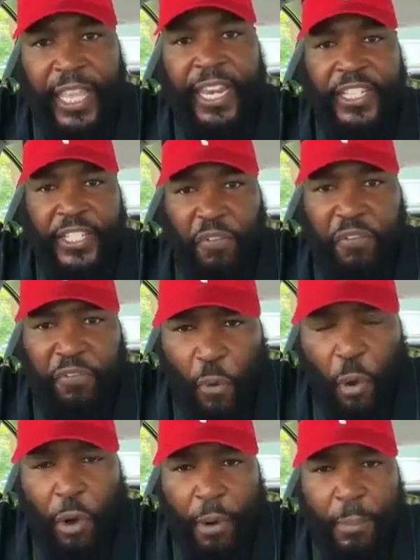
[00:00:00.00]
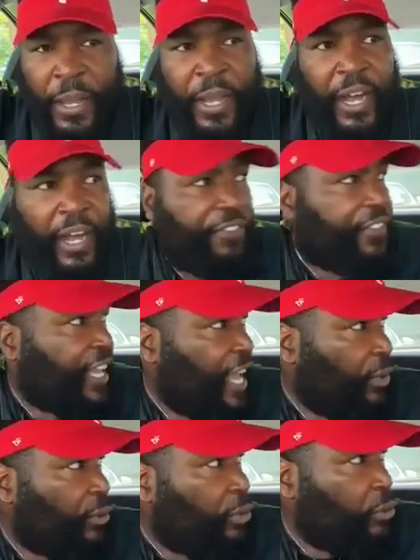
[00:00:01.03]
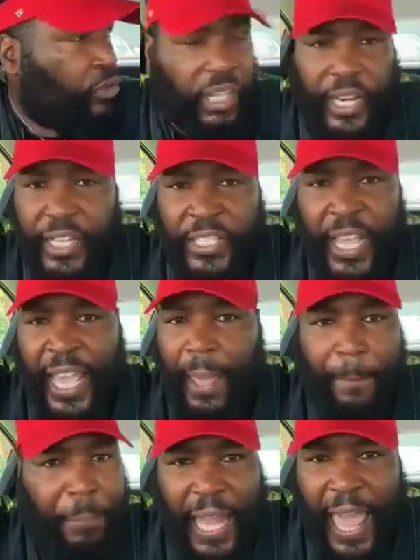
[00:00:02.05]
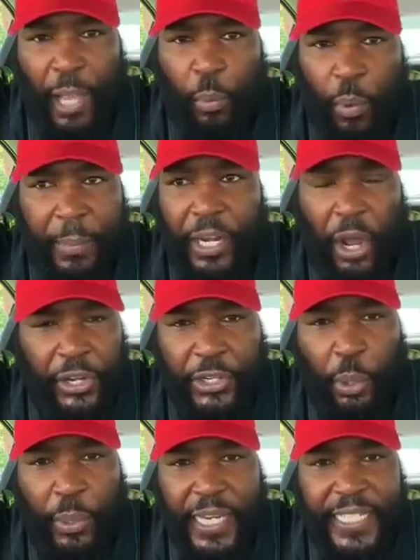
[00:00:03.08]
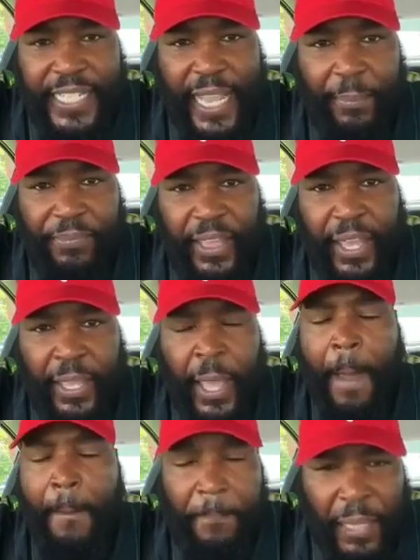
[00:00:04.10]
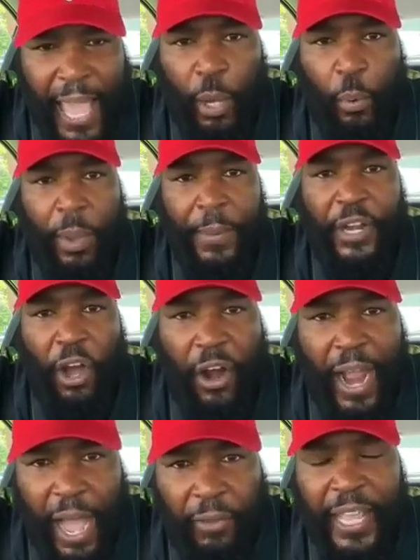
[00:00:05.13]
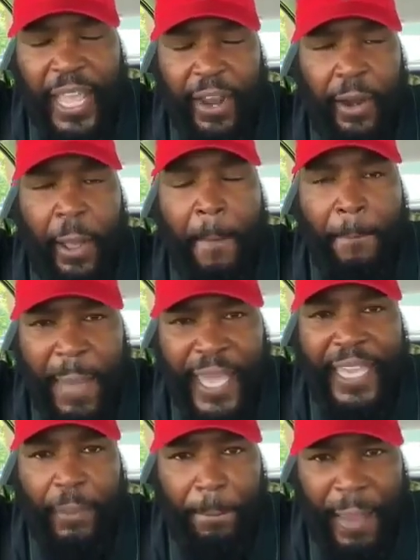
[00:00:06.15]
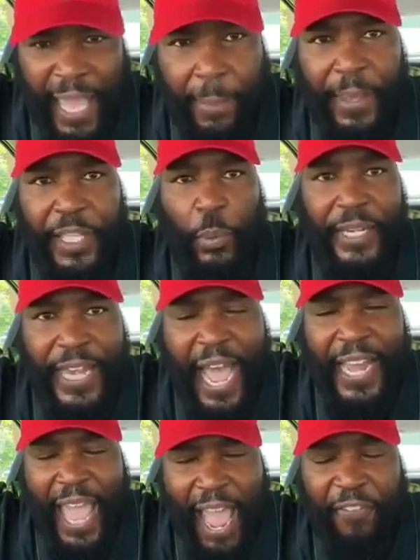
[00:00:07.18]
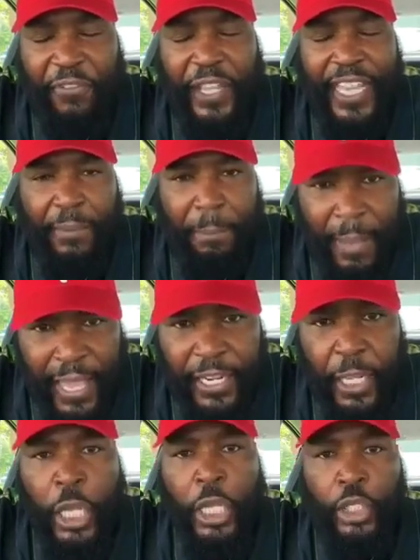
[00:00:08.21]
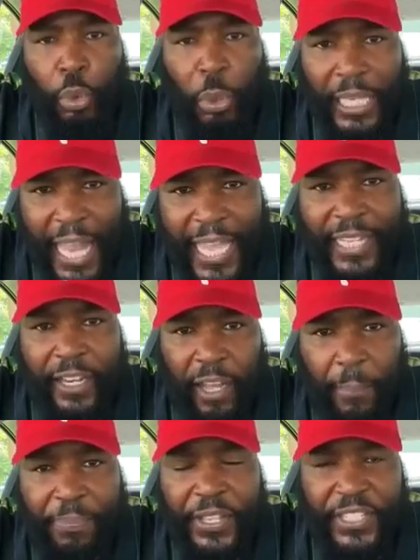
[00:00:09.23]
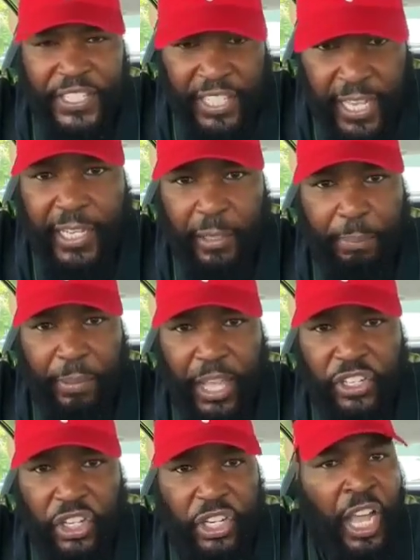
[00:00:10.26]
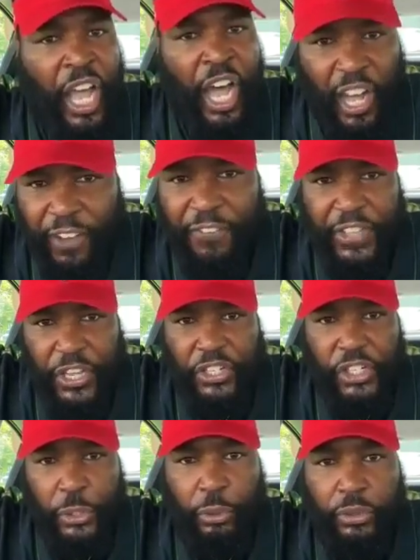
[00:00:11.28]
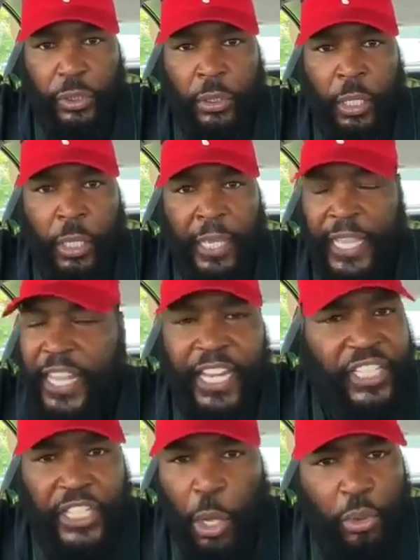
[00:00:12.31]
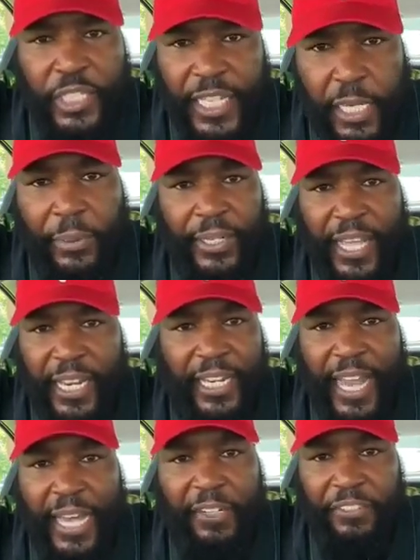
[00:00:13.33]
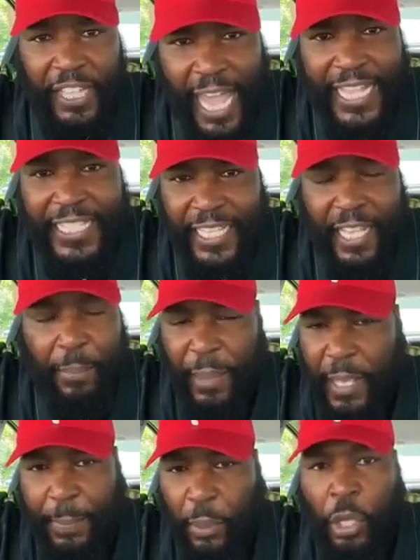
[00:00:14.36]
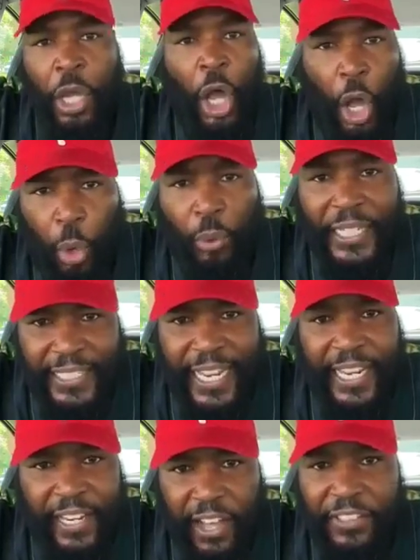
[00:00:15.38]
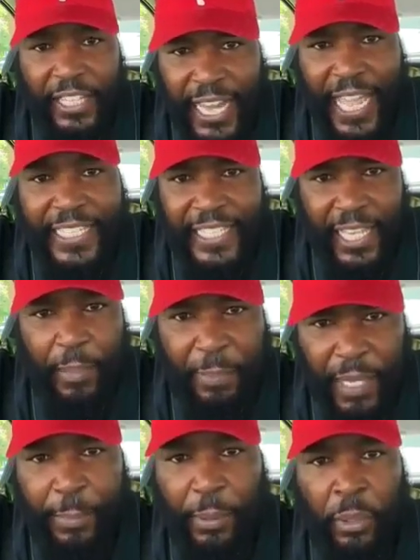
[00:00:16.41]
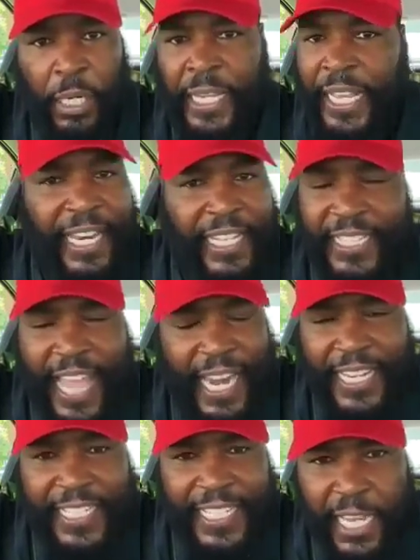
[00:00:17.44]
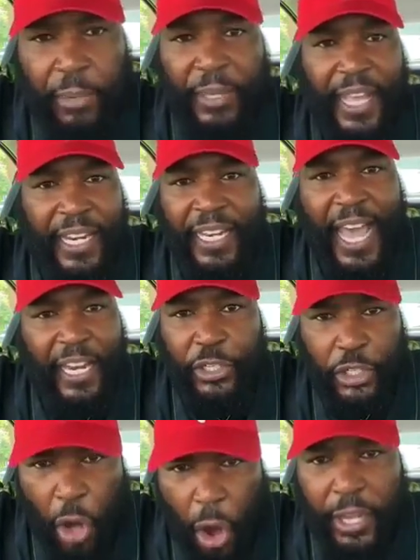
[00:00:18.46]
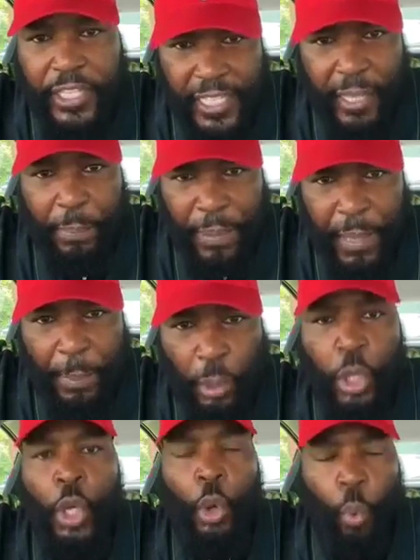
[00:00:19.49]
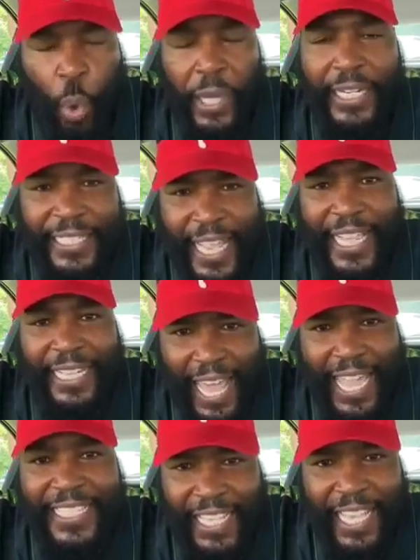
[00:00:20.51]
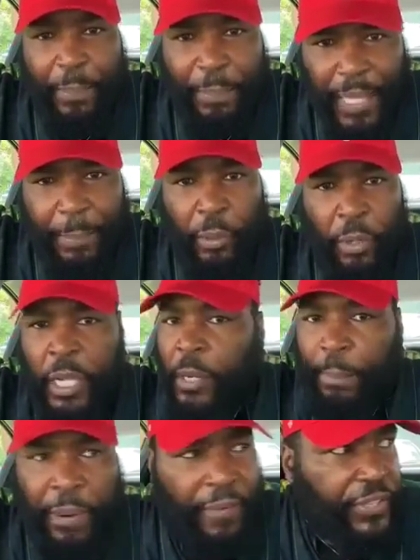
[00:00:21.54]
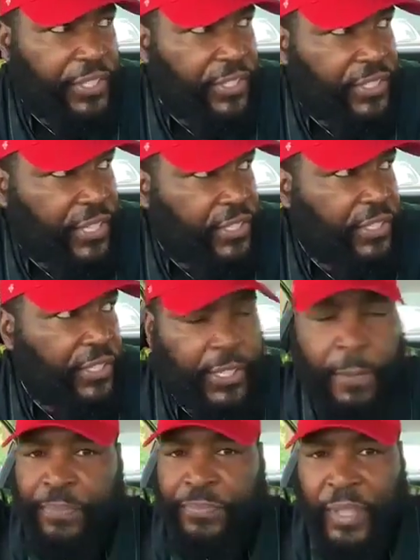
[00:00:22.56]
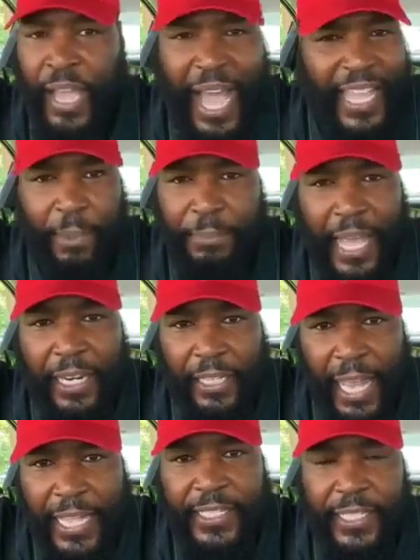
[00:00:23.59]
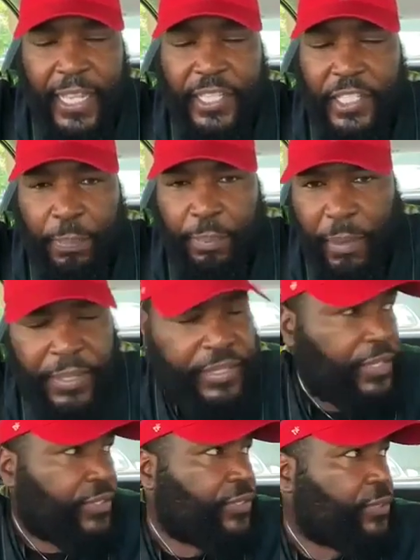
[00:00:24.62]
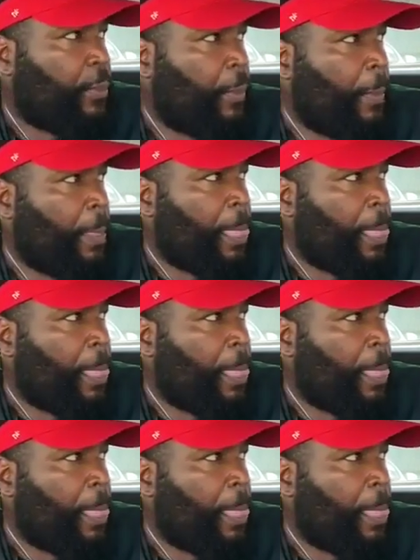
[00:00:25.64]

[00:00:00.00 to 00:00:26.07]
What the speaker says: It is a form of ghetto eugenics, and black women are doing the same thing. Black women are out here making babies with non-African men to lighten up the skin complexion of their children. It is no secret that a lot of light-skinned people only date other light-skinned people. It is not a secret that a lot of dark-skinned people want to date light-skinned people. Brothers and sisters, I am not a light-skinned supremacist.